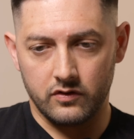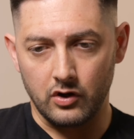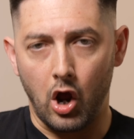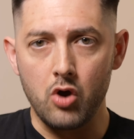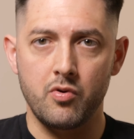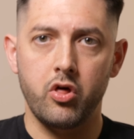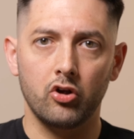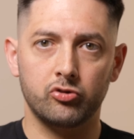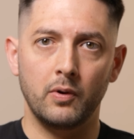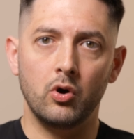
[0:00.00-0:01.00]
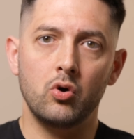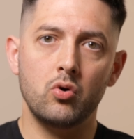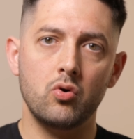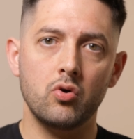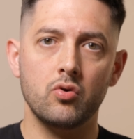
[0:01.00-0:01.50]
to cope with
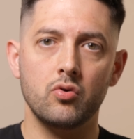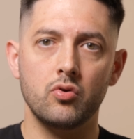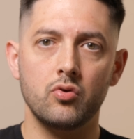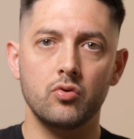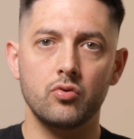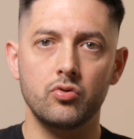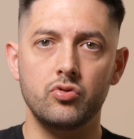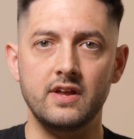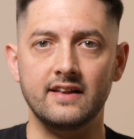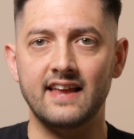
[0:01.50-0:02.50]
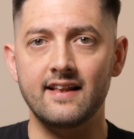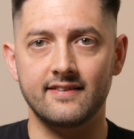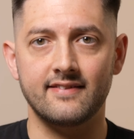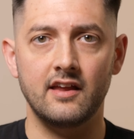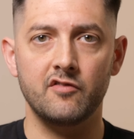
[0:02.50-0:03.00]
hospital, the
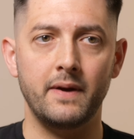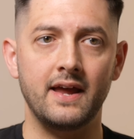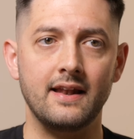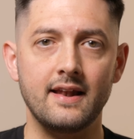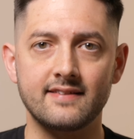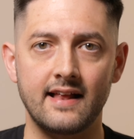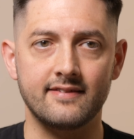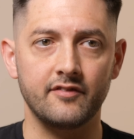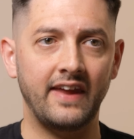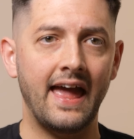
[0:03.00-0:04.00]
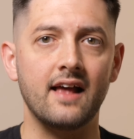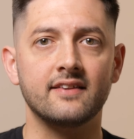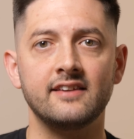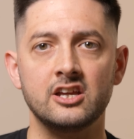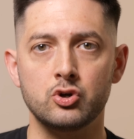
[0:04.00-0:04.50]
intensity of being in intensive care,
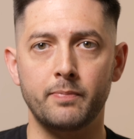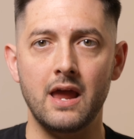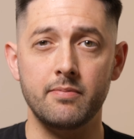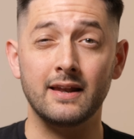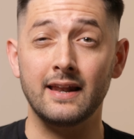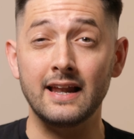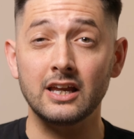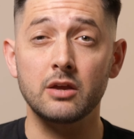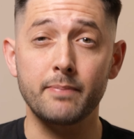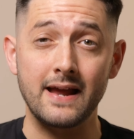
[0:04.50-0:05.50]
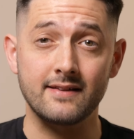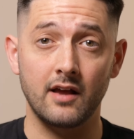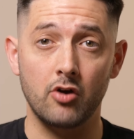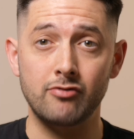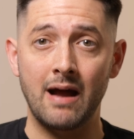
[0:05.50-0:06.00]
seeing your baby in an
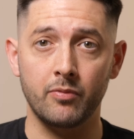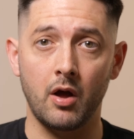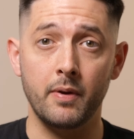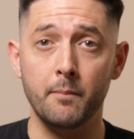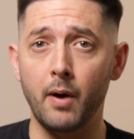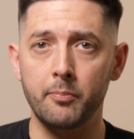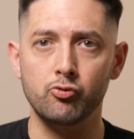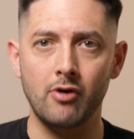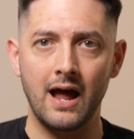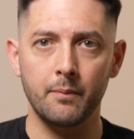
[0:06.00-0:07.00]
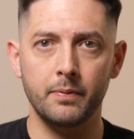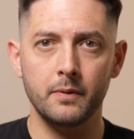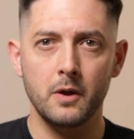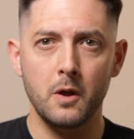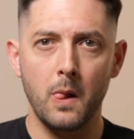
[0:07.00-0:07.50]
incubator wrapped up in bubble wrap.
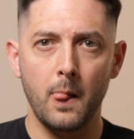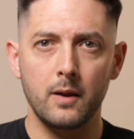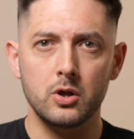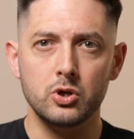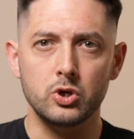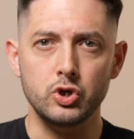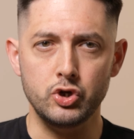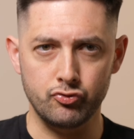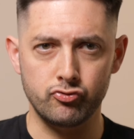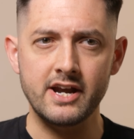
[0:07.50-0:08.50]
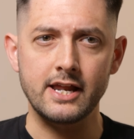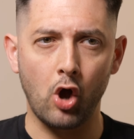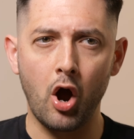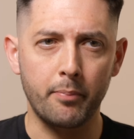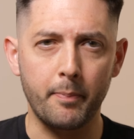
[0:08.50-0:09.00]
You really
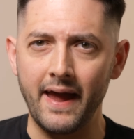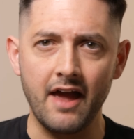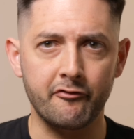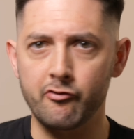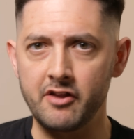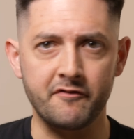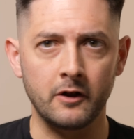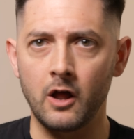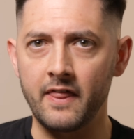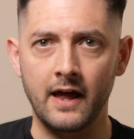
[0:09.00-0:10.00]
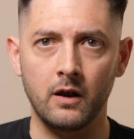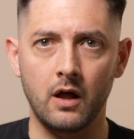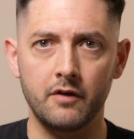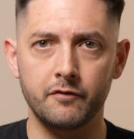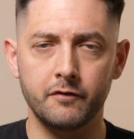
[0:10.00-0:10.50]
can't prepare for anything like that in
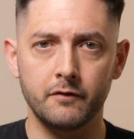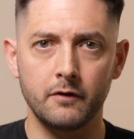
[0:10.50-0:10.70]
life.